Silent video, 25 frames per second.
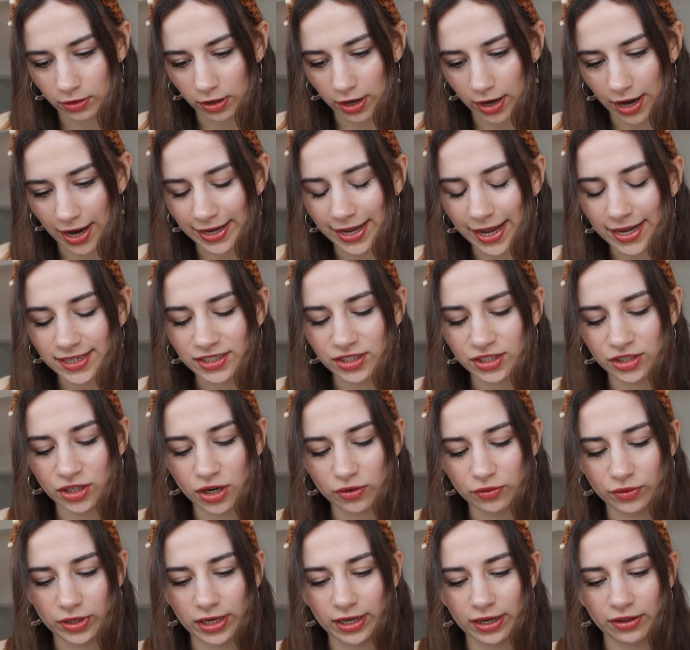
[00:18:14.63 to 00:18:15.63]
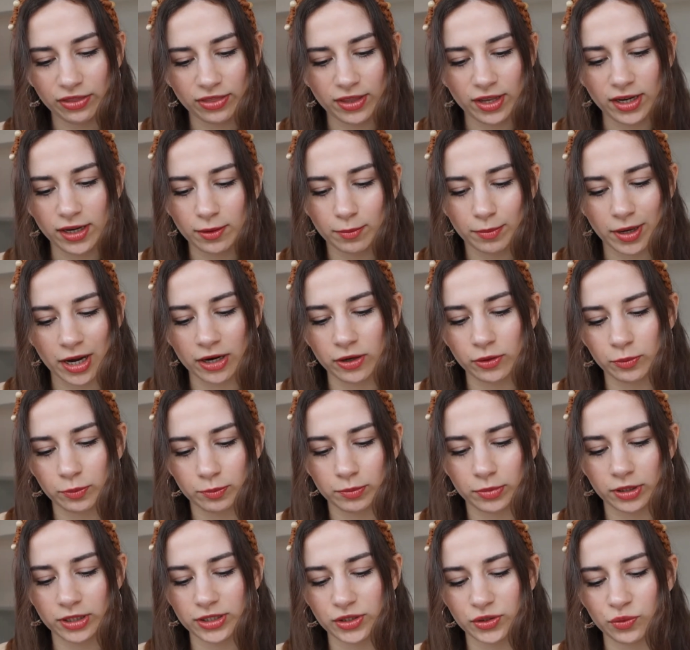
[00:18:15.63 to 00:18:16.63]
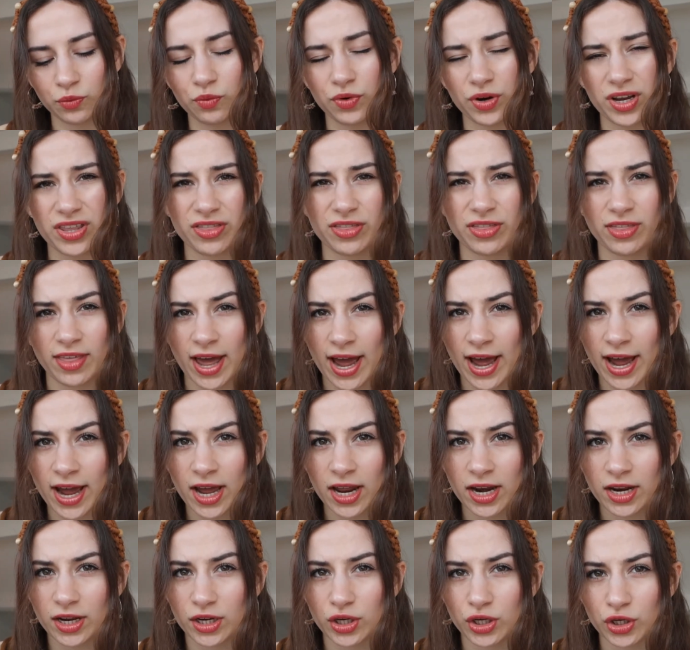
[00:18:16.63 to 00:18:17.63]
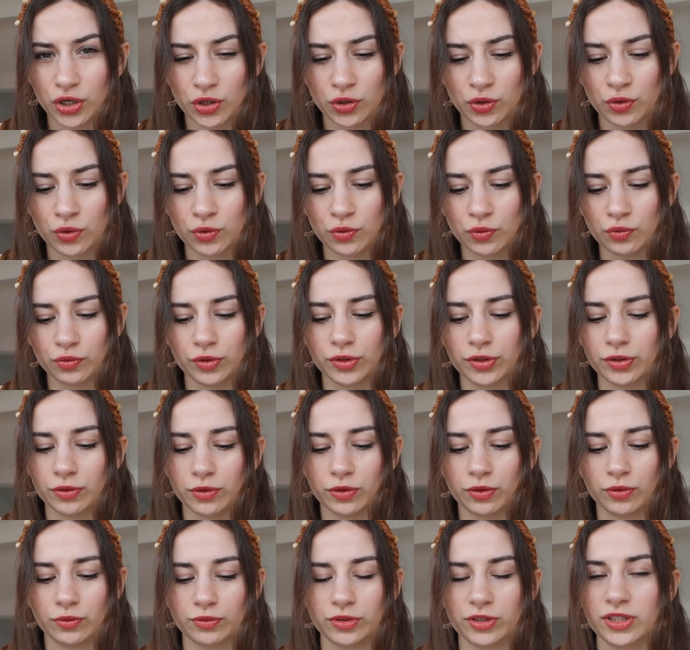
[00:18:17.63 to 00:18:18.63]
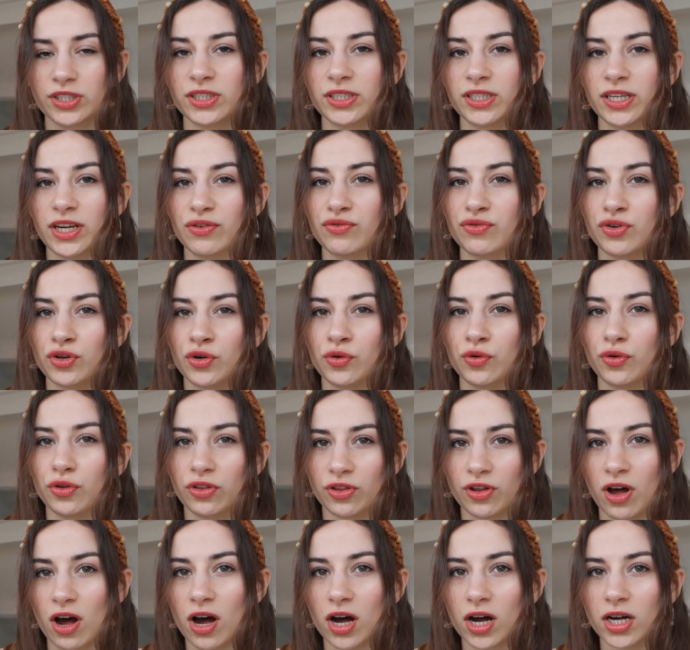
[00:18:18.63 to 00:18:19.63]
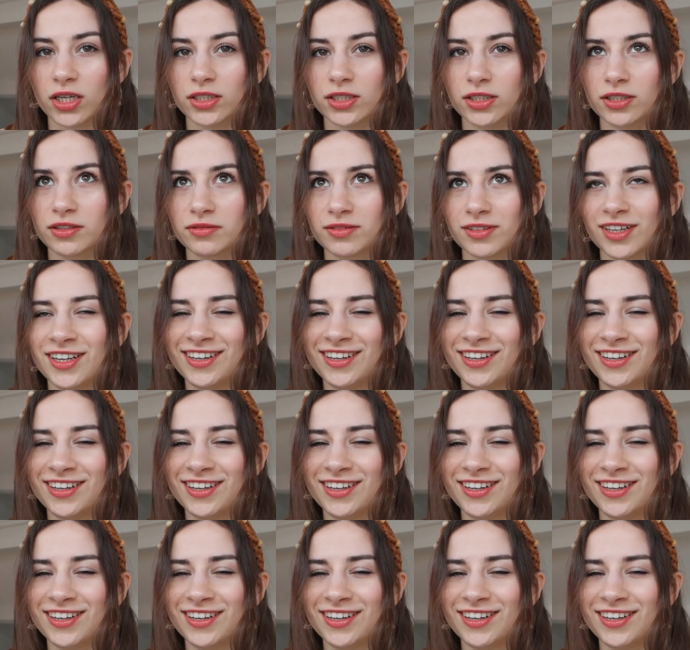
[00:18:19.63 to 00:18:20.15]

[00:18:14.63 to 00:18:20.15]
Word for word: I guess not really think about it because with that you will receive new thoughts.